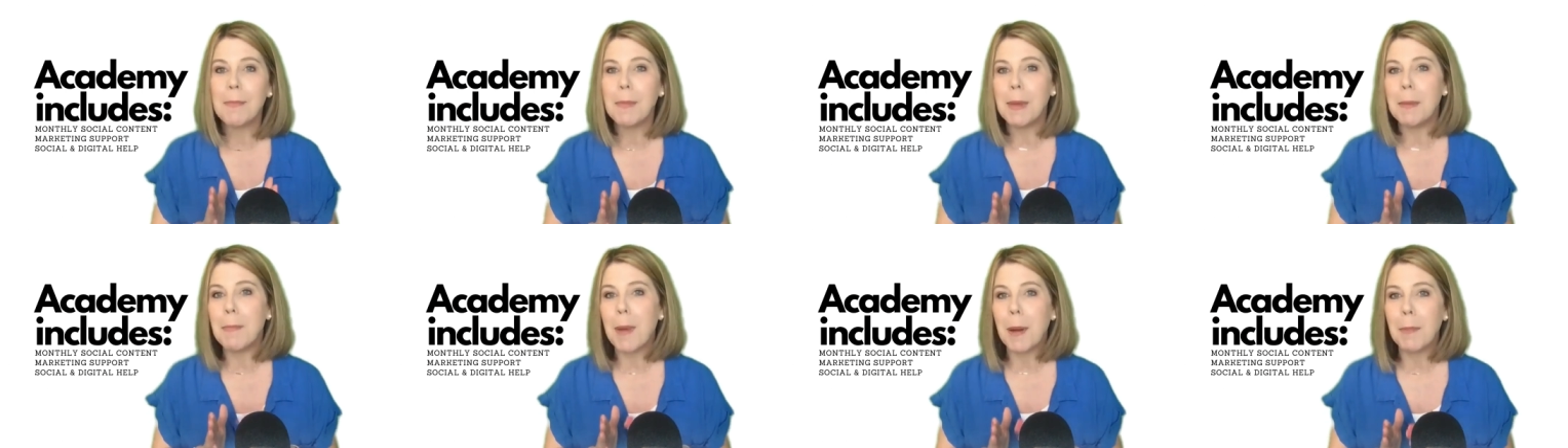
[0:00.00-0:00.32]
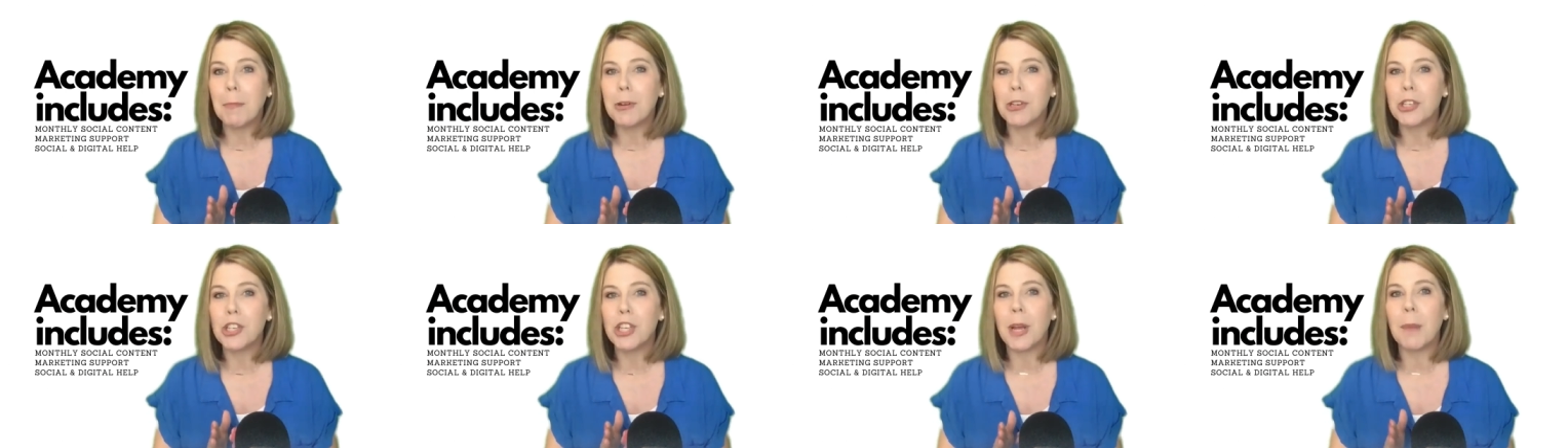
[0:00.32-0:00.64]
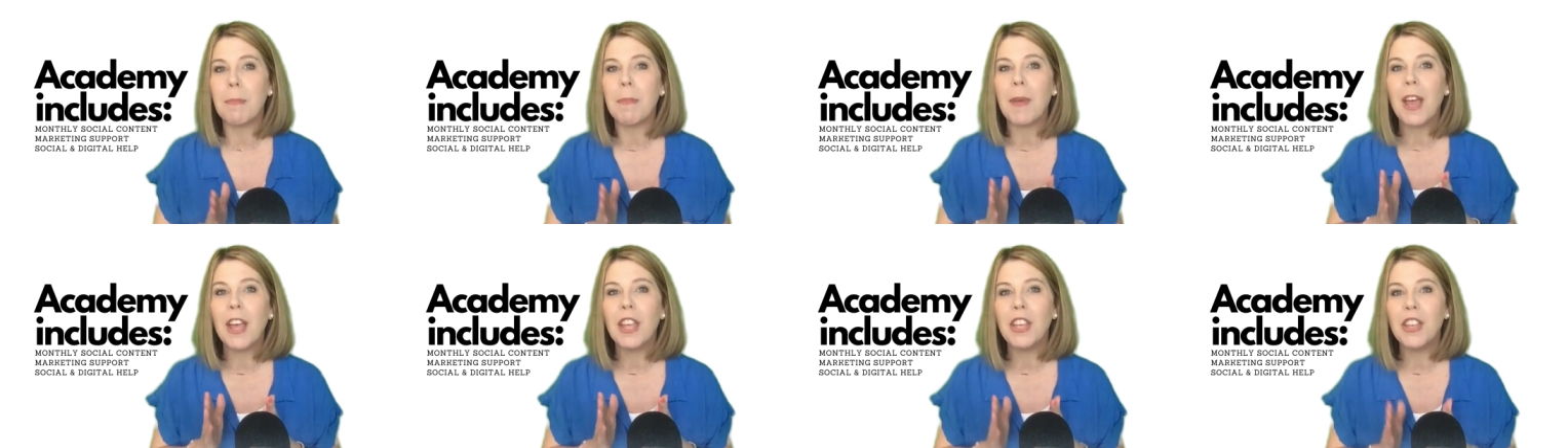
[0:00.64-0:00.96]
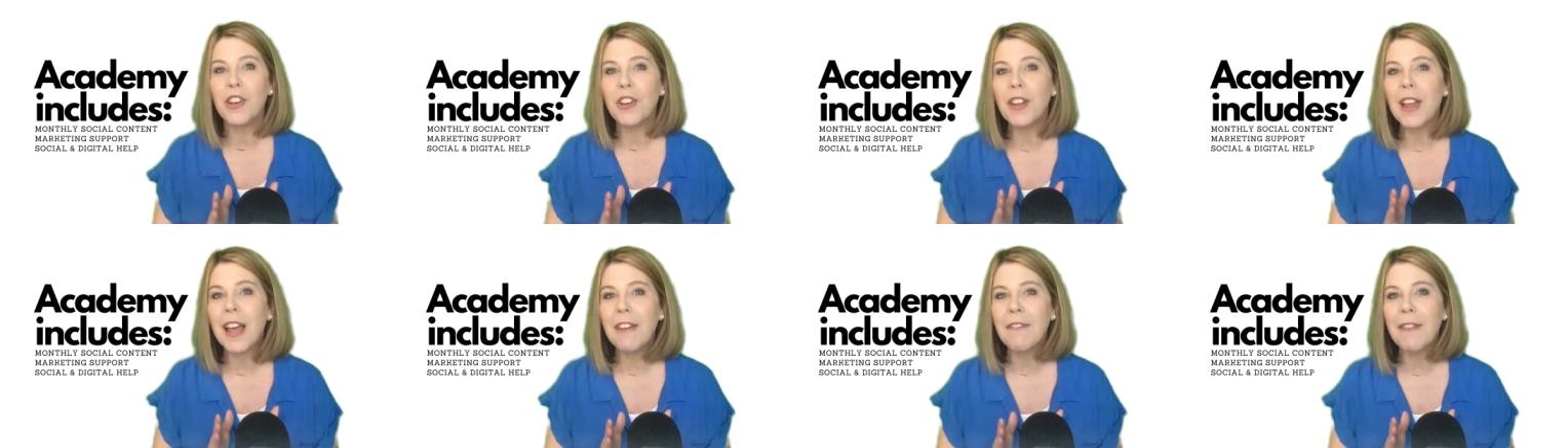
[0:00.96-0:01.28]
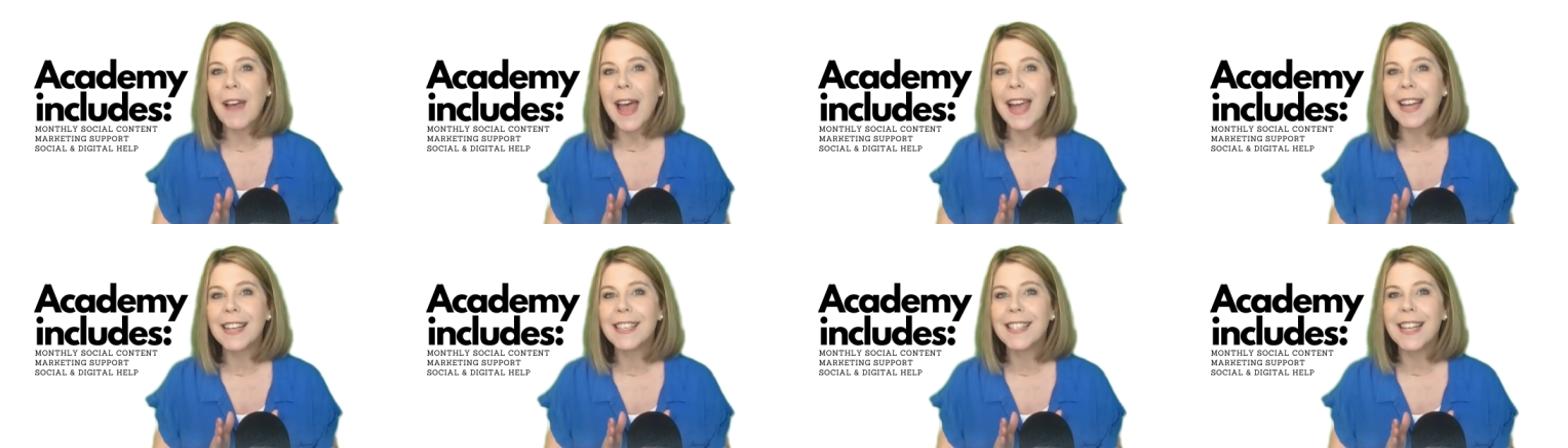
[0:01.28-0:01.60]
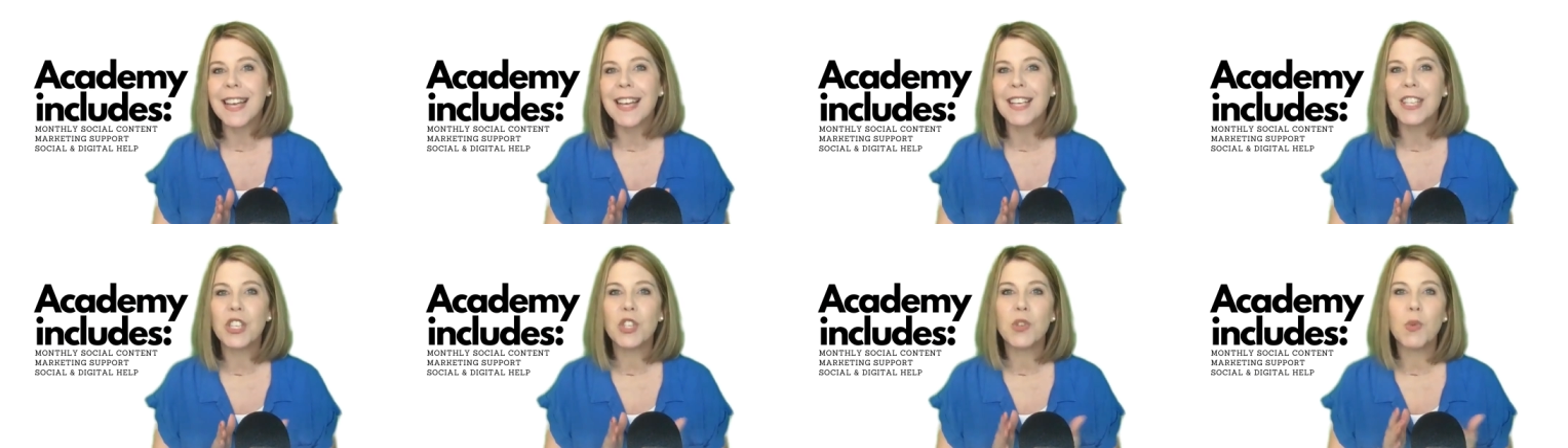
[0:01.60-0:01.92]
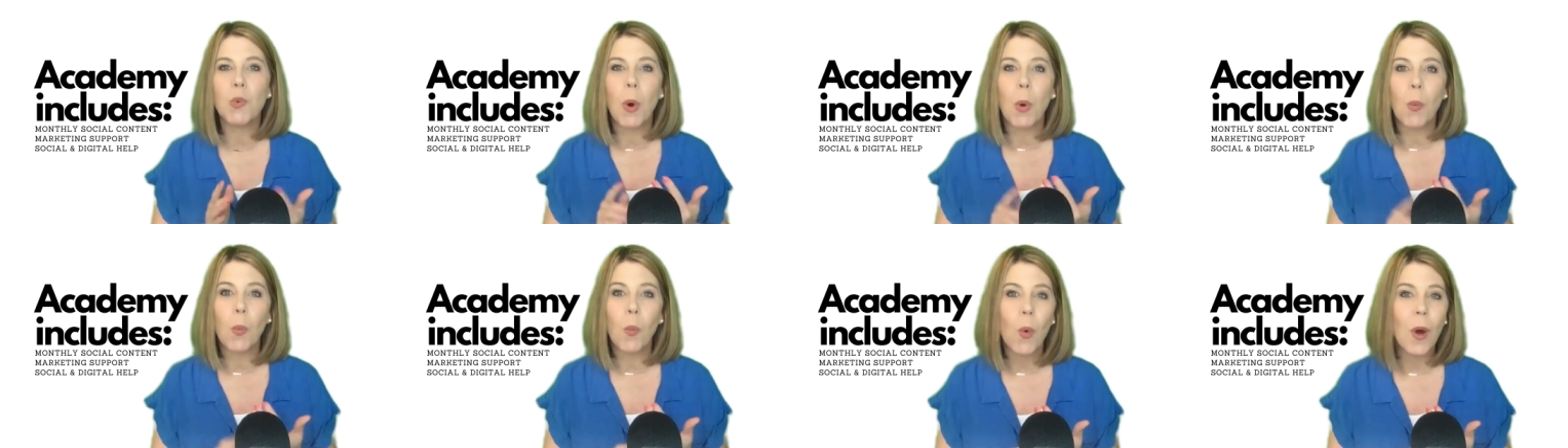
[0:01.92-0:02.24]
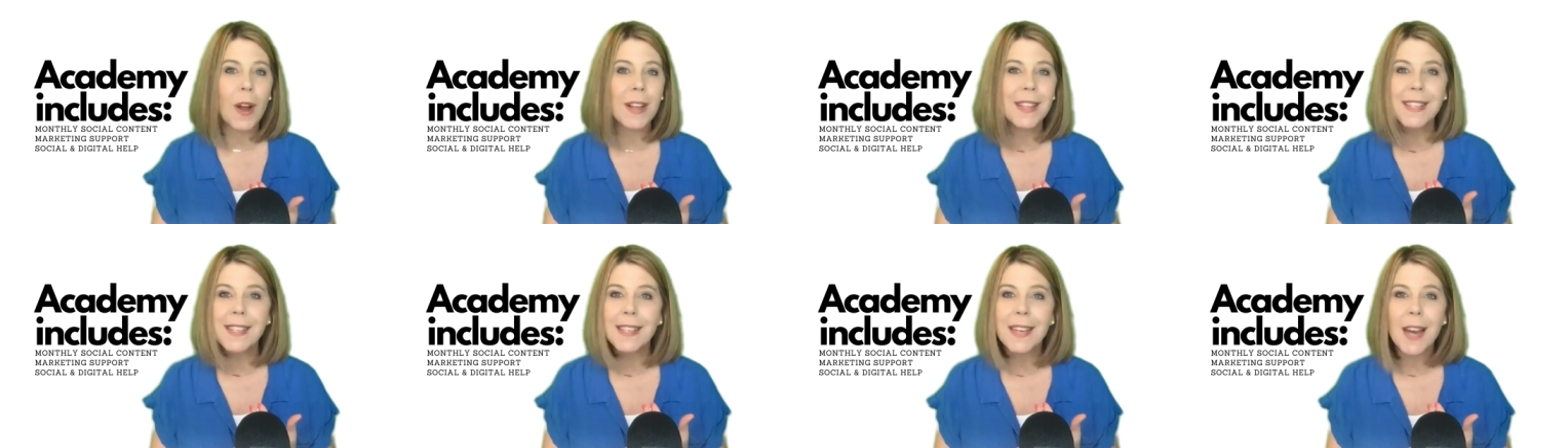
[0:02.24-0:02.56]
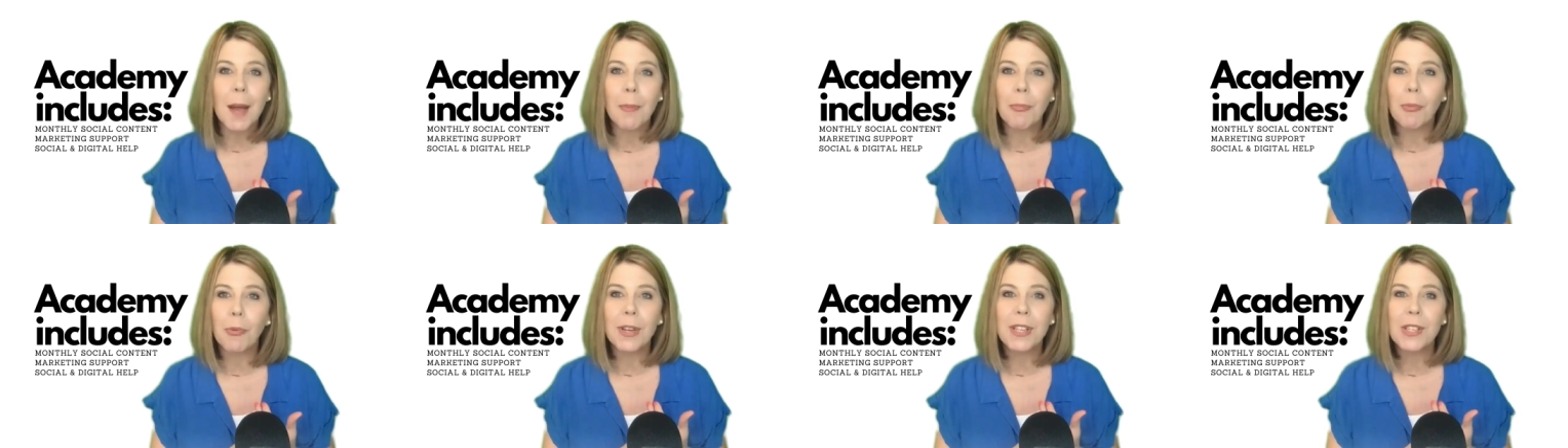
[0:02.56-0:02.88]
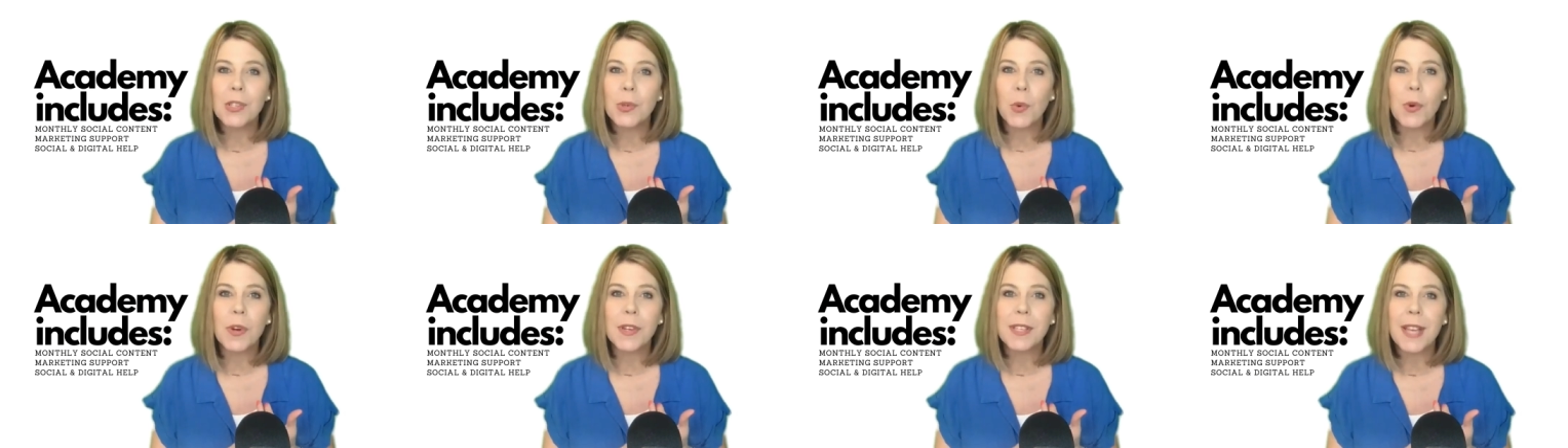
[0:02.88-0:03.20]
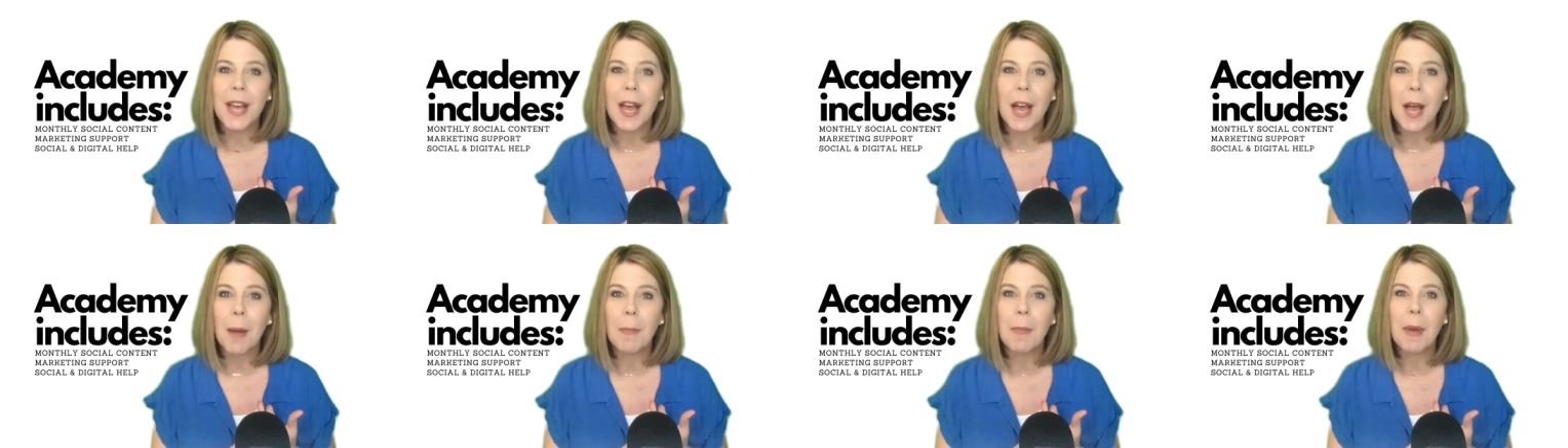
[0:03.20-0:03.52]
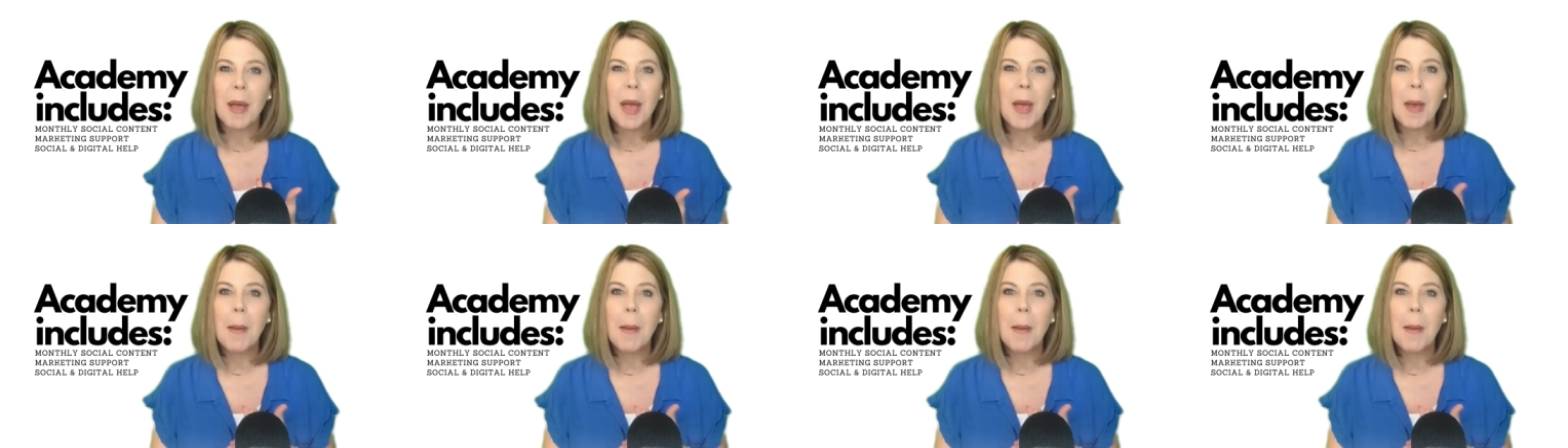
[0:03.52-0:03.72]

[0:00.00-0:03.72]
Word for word: membership, you'll have access to a one stop resource hub